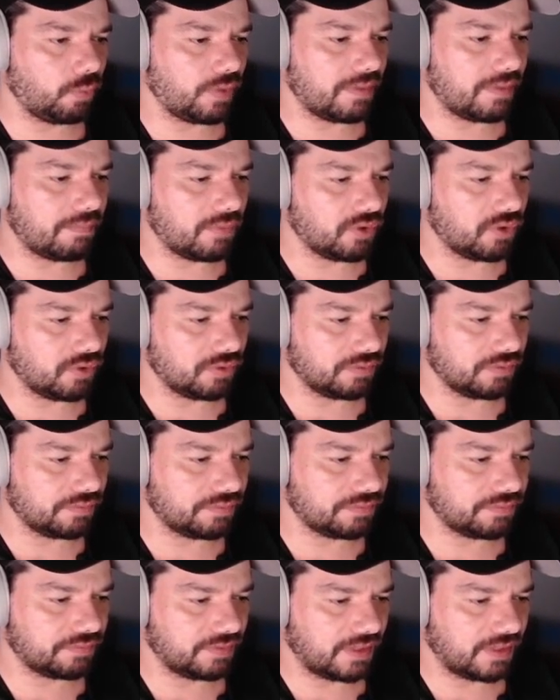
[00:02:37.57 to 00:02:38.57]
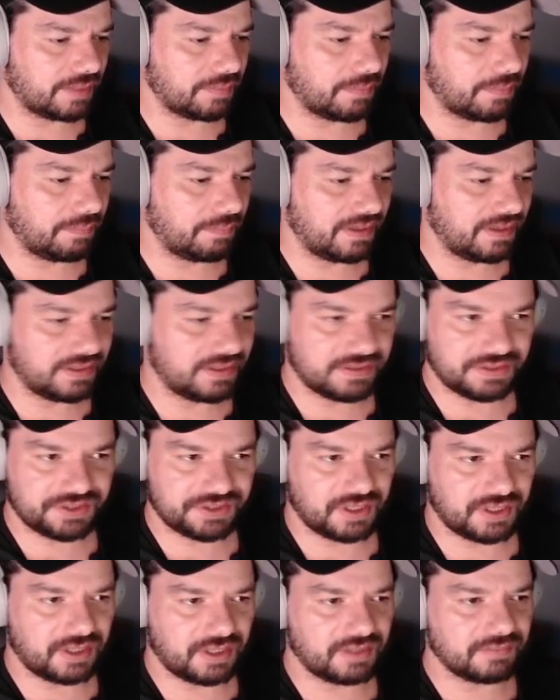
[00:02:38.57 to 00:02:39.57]
we move, let me play the
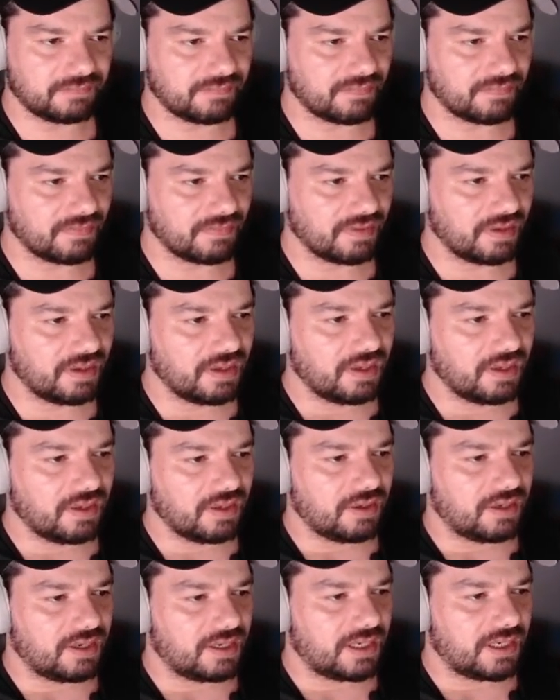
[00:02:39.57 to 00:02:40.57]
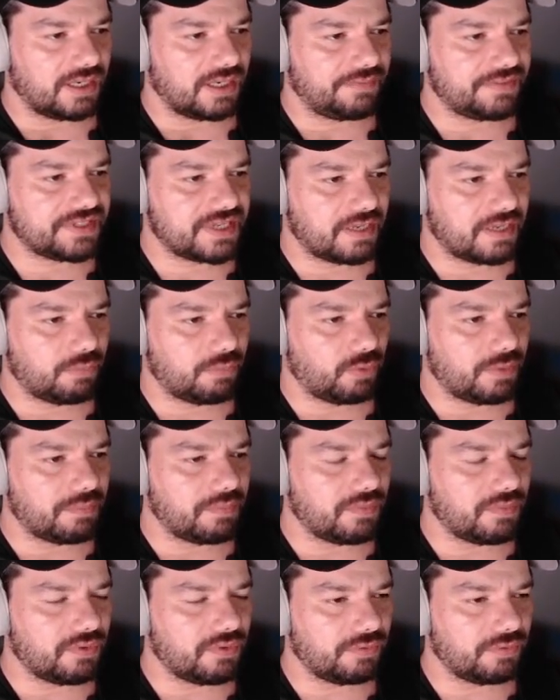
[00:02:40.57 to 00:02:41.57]
shot every time we
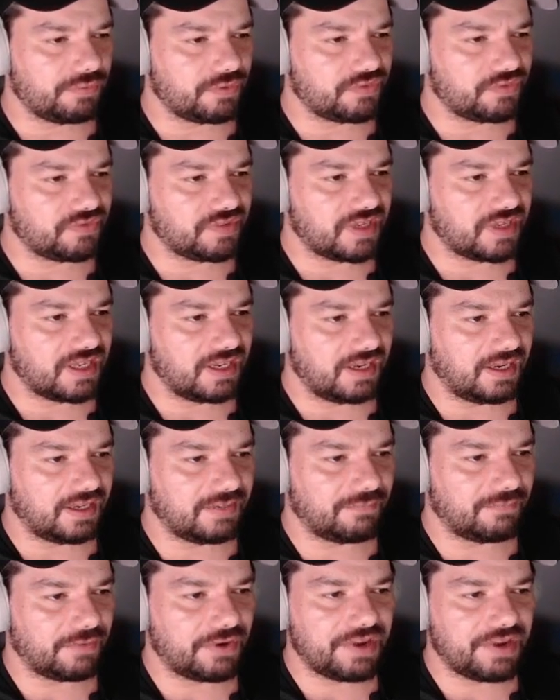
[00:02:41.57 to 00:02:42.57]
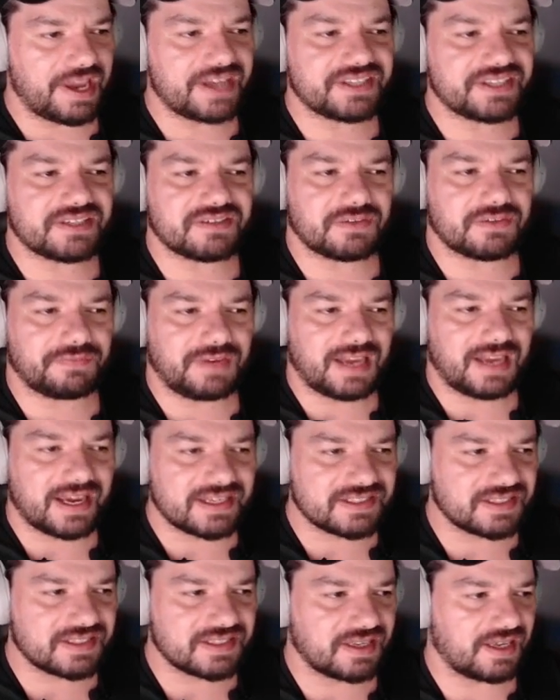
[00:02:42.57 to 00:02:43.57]
move you see like variations of
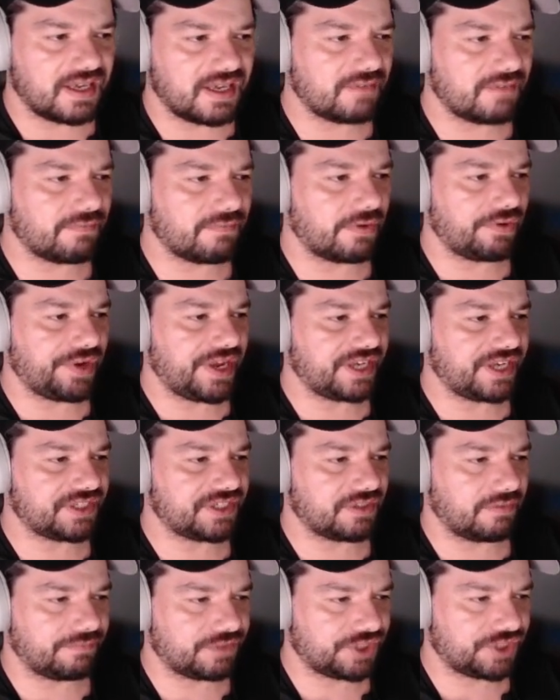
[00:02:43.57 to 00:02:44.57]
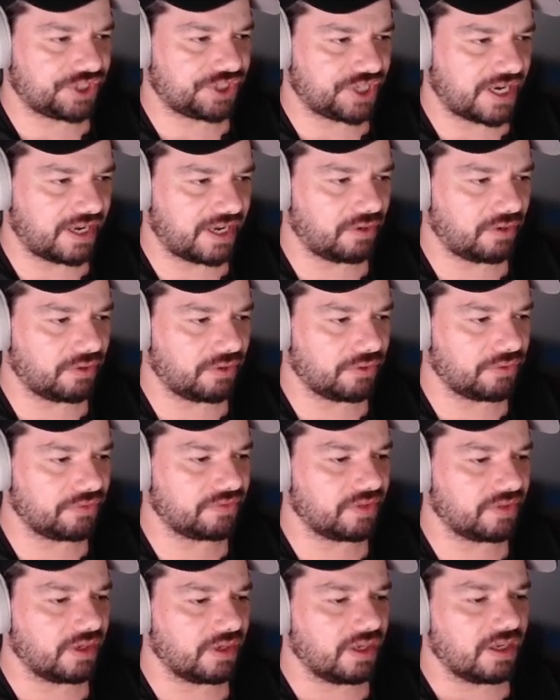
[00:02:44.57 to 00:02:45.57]
lighting variation of
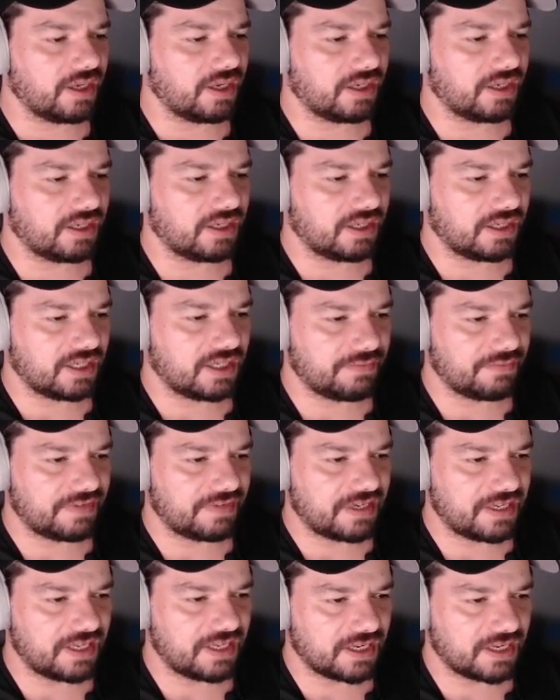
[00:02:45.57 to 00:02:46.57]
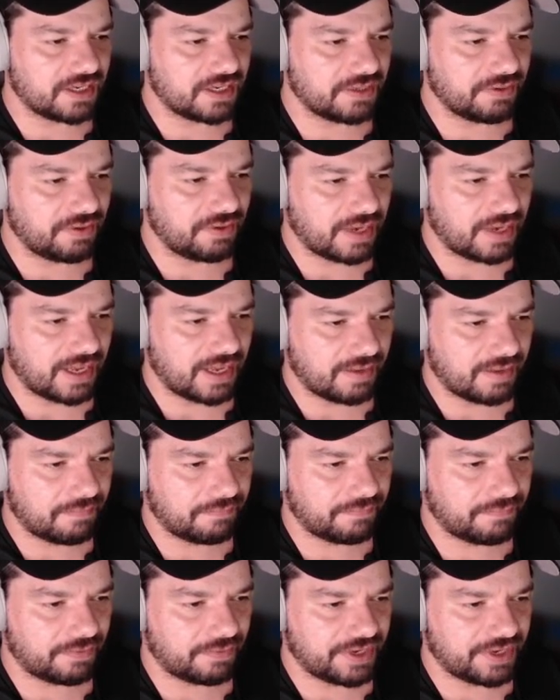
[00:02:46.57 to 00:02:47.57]
shadows uh, even here you have
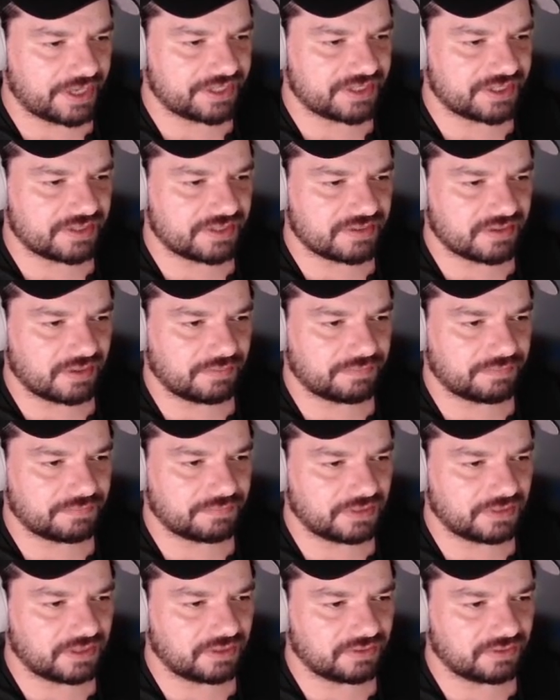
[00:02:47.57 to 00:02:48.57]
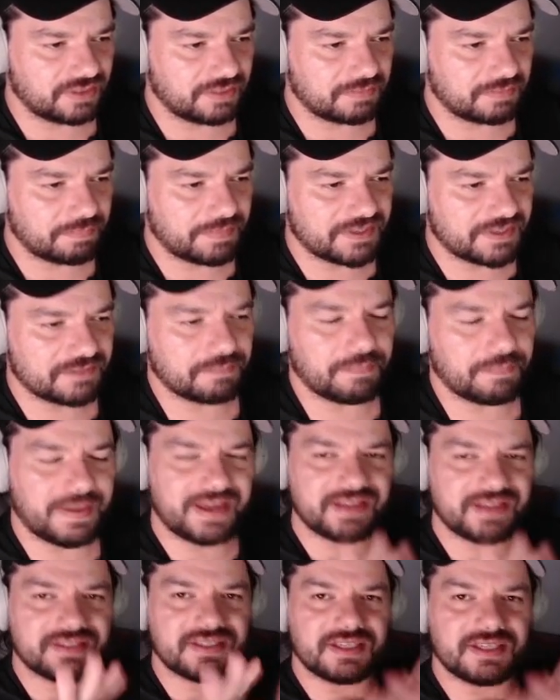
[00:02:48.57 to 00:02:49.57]
variations of you know the
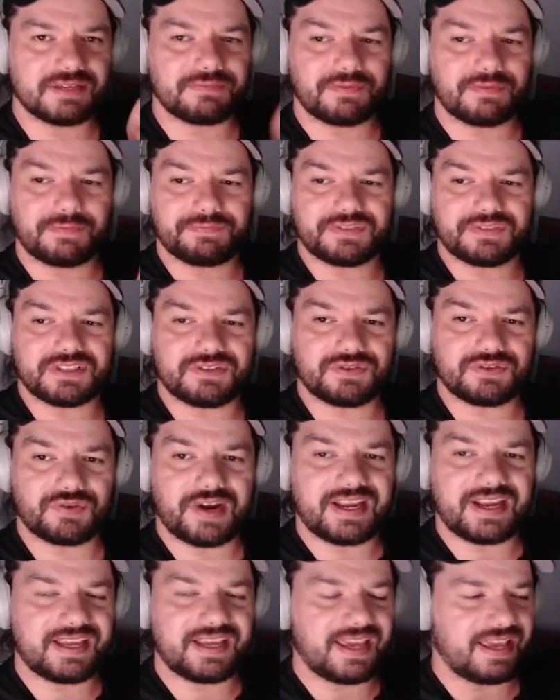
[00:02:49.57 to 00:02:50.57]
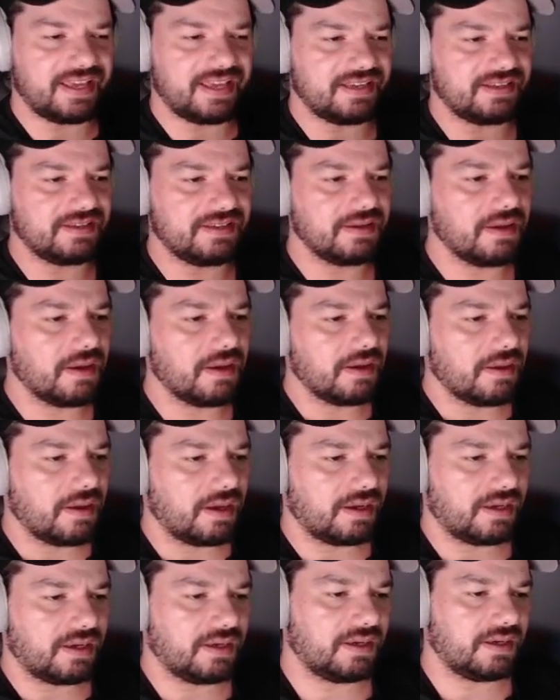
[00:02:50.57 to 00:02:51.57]
perspective of the tracking
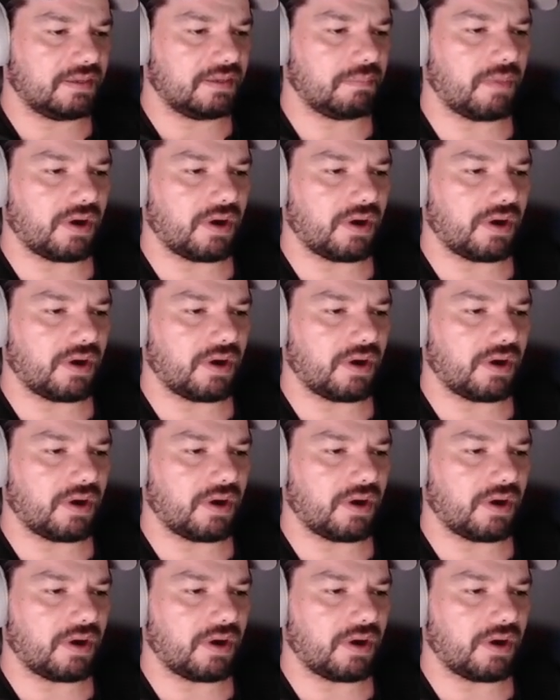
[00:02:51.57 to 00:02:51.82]
uh,